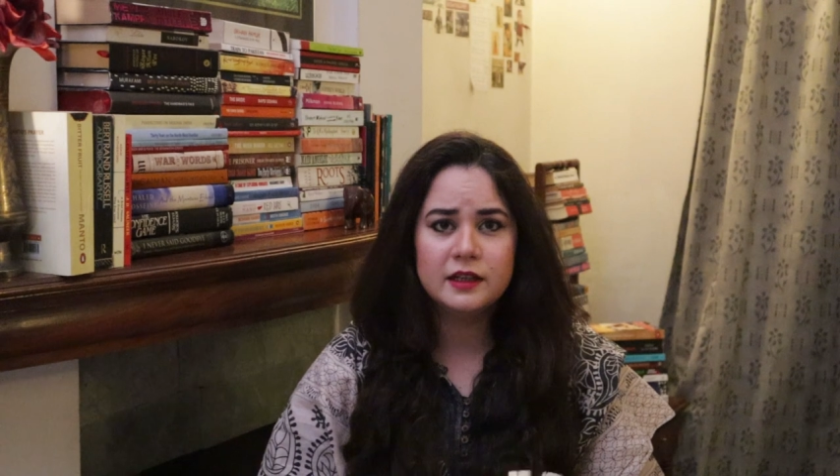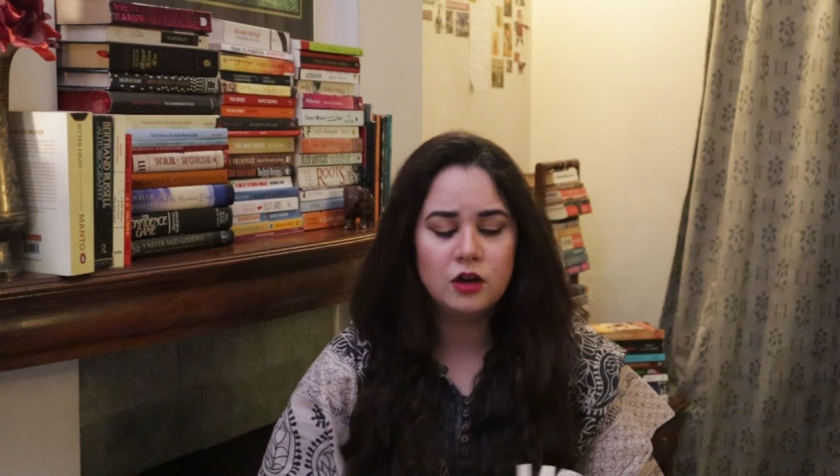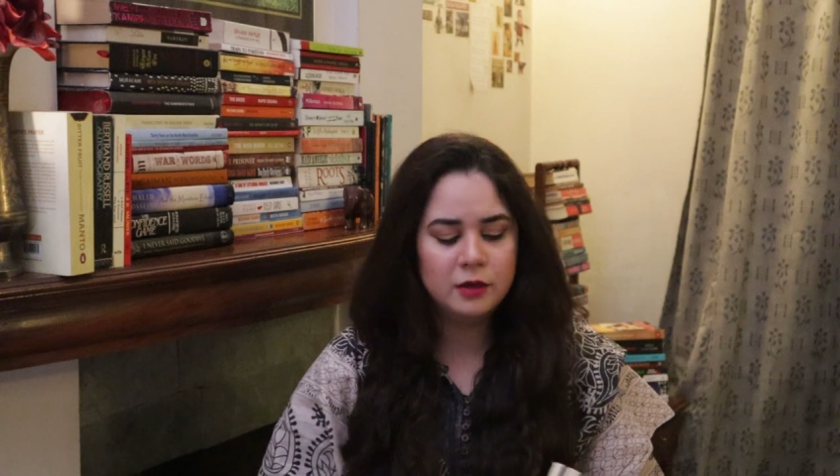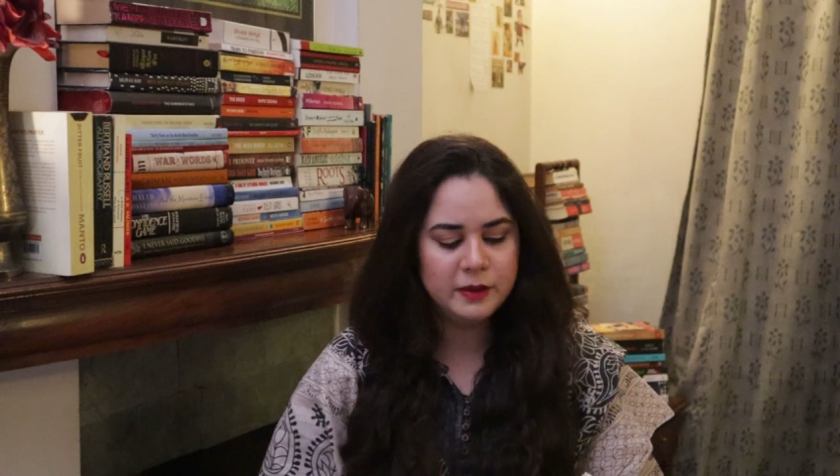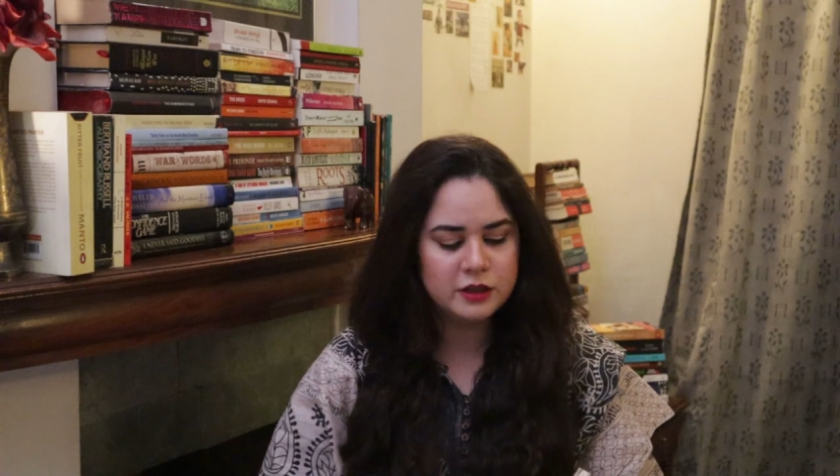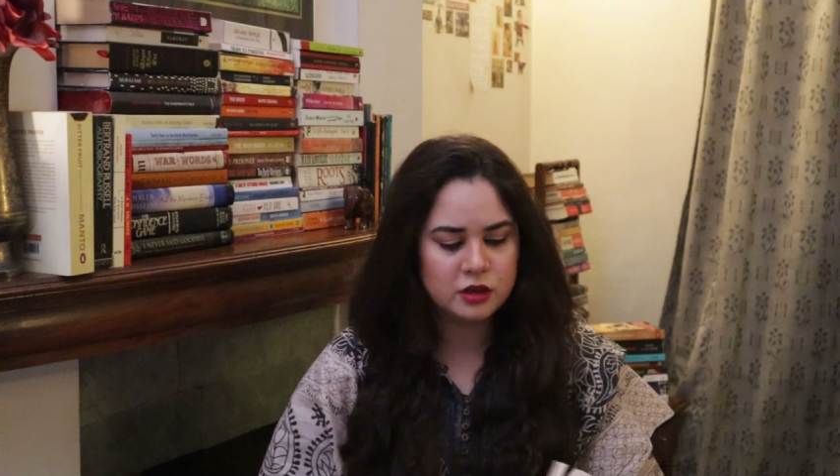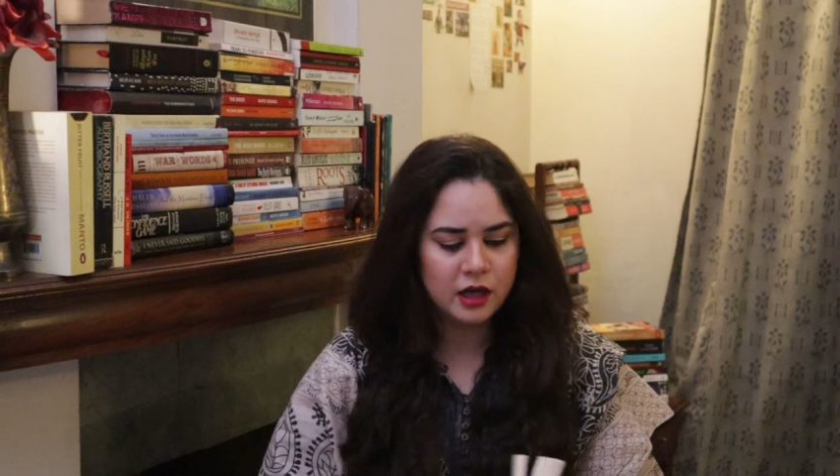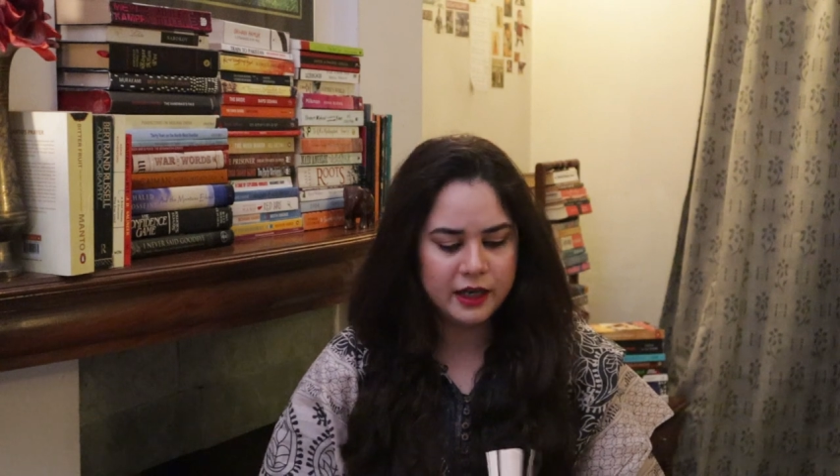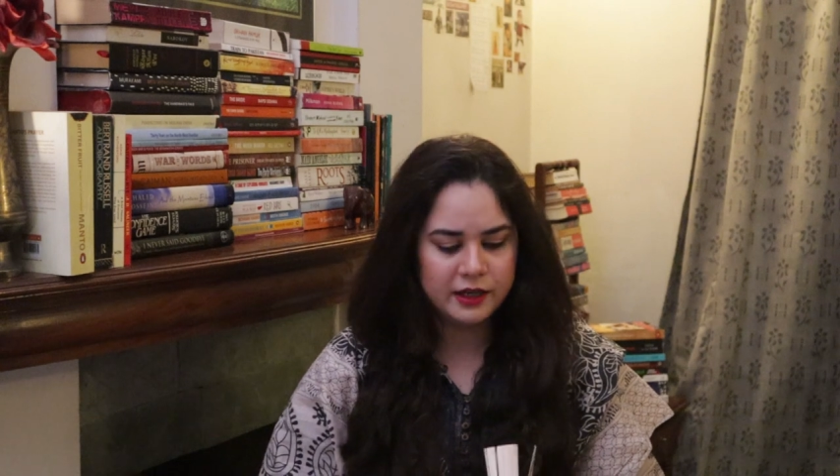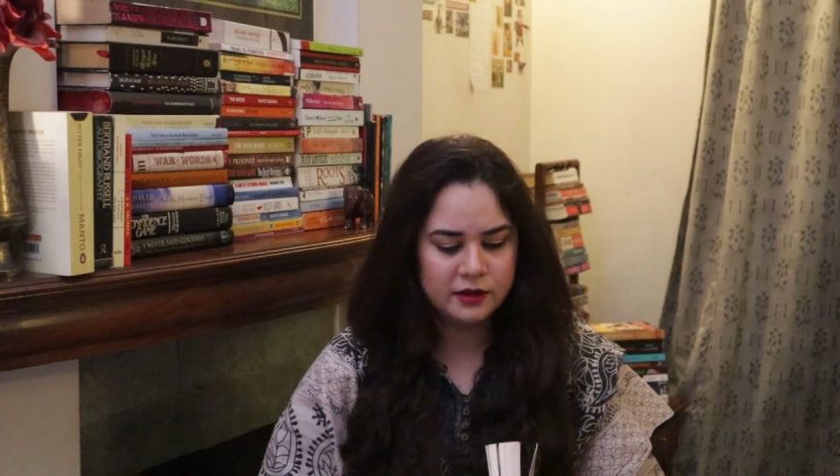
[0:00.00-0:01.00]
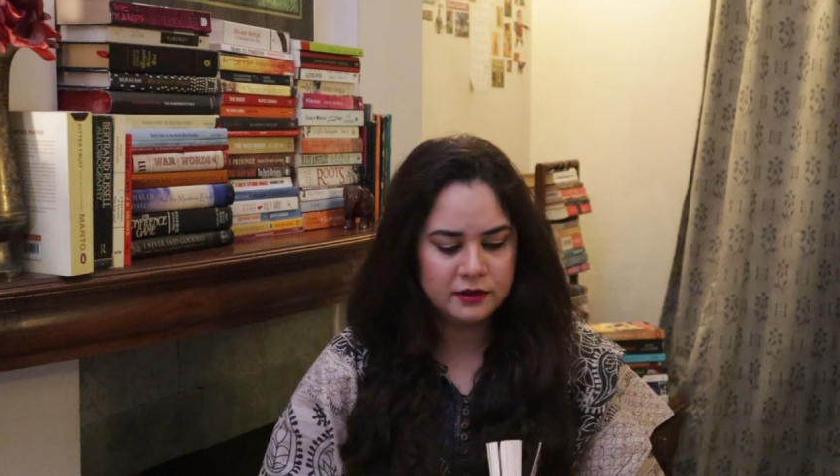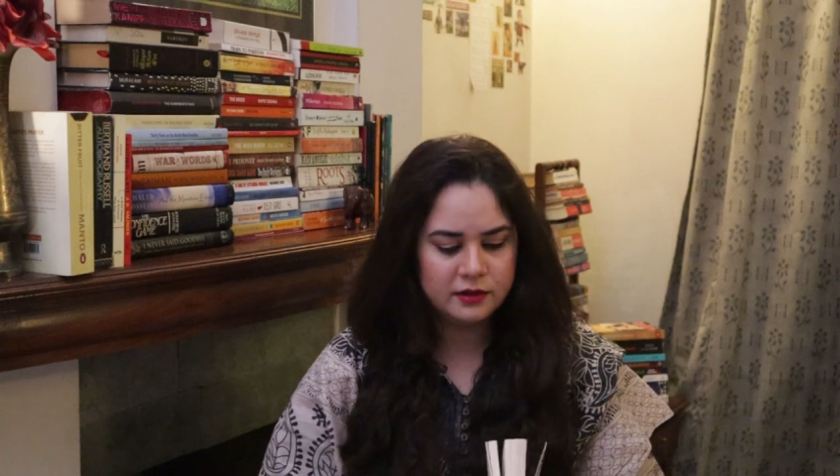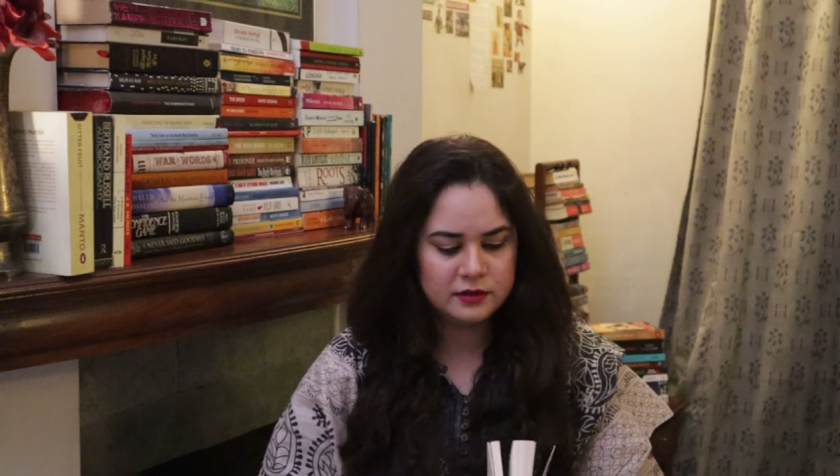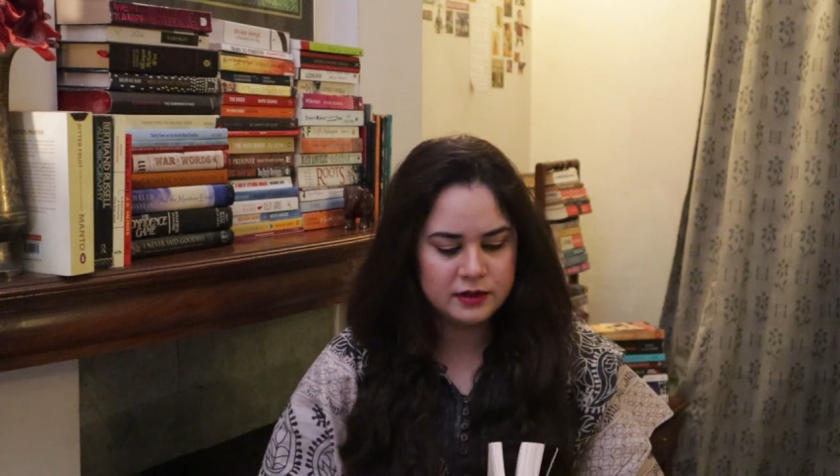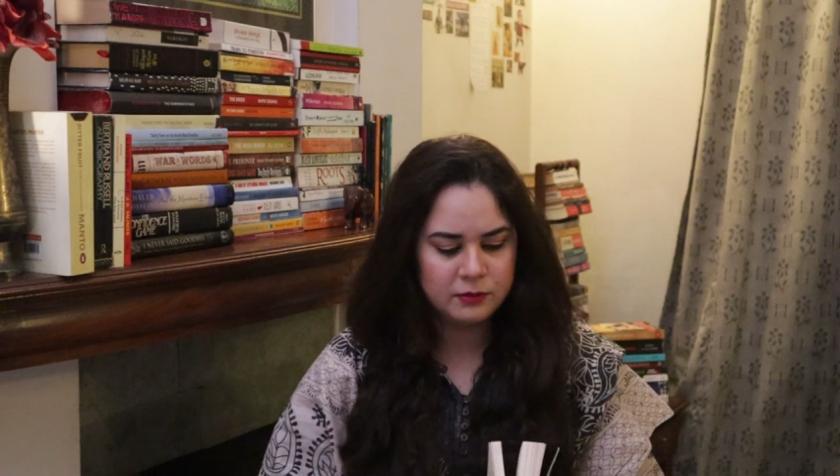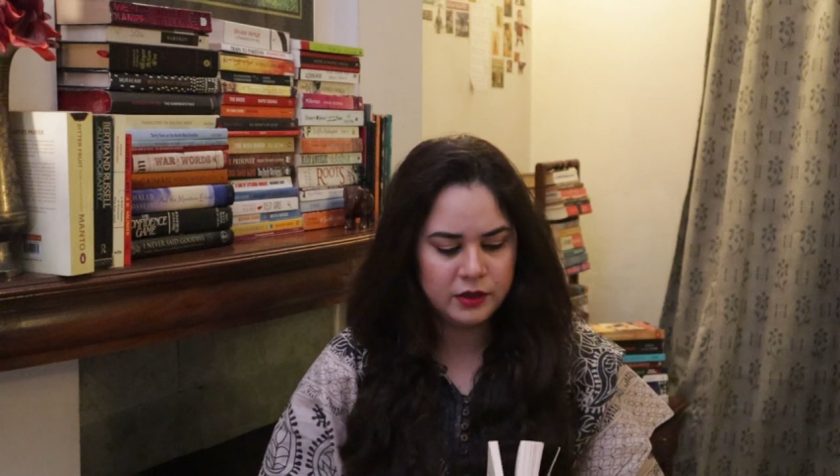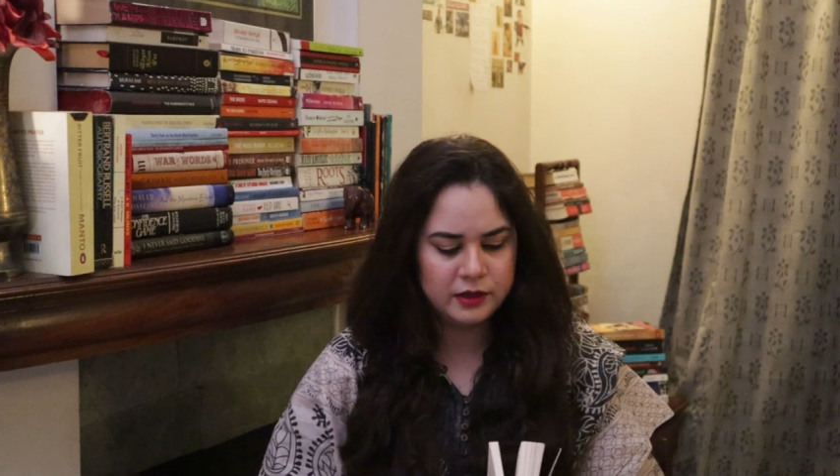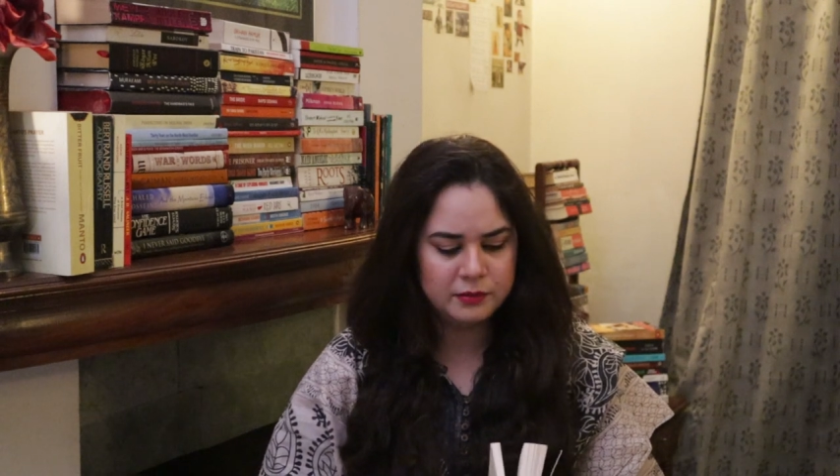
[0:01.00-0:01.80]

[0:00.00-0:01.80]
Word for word: it got a bit dry somewhere